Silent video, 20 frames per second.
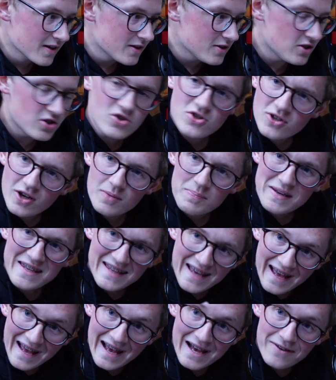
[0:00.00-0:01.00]
You just got to be
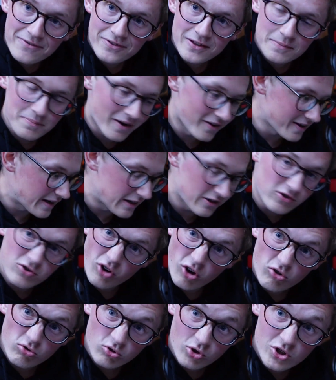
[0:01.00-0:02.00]
careful about it,
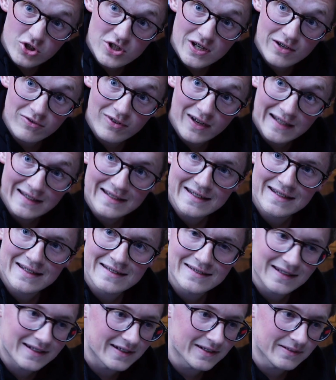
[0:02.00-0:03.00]
not rush it really,
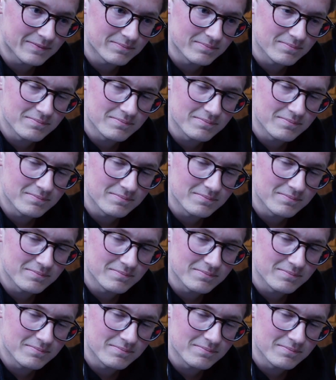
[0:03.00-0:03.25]
as I